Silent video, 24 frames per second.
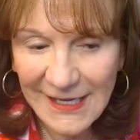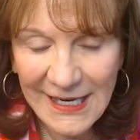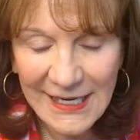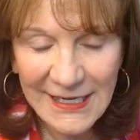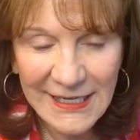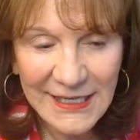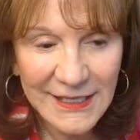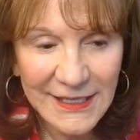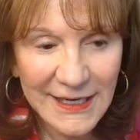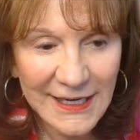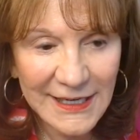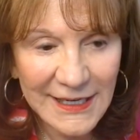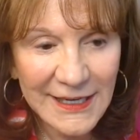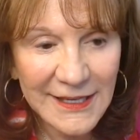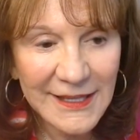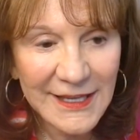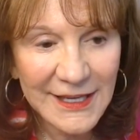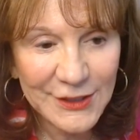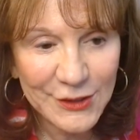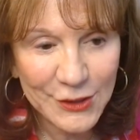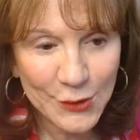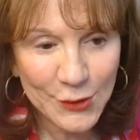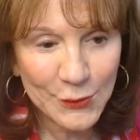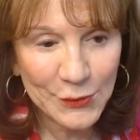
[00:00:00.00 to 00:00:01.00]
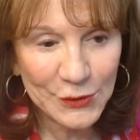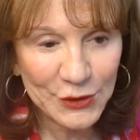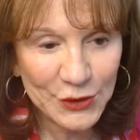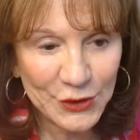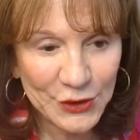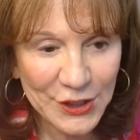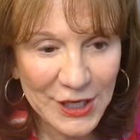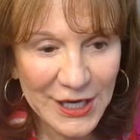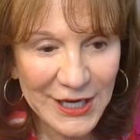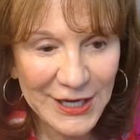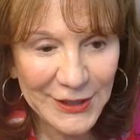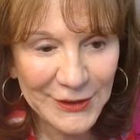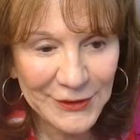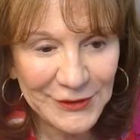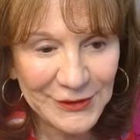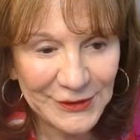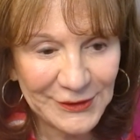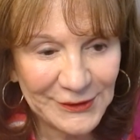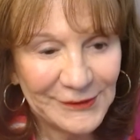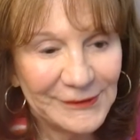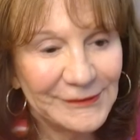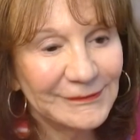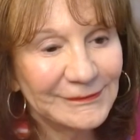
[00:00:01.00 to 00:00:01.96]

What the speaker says: Anything you would share to?